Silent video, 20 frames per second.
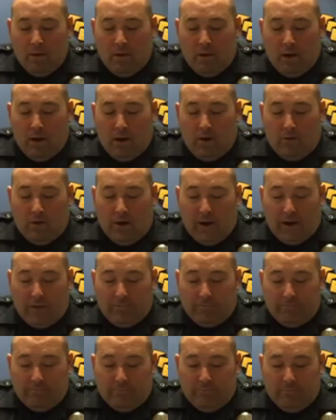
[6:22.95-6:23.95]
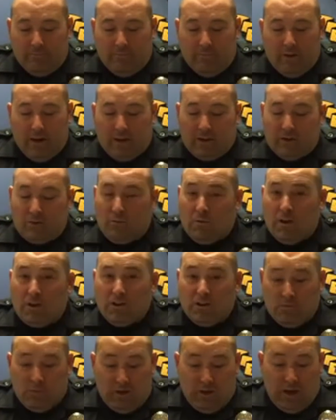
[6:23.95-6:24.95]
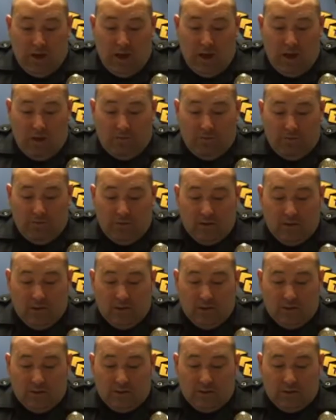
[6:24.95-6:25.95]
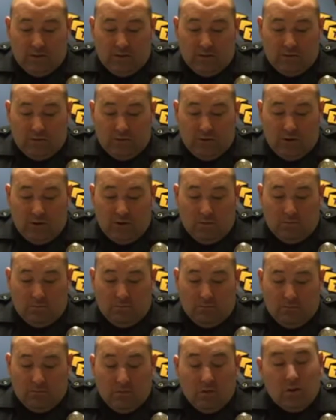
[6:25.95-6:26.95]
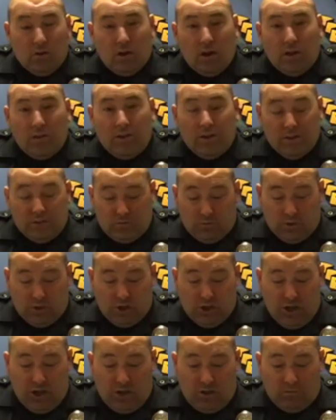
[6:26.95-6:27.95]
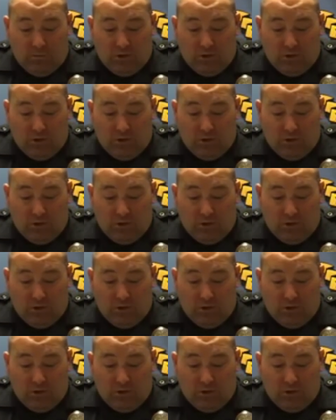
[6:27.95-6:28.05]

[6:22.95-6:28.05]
All right, next question we have is from, I think it's Rochelle.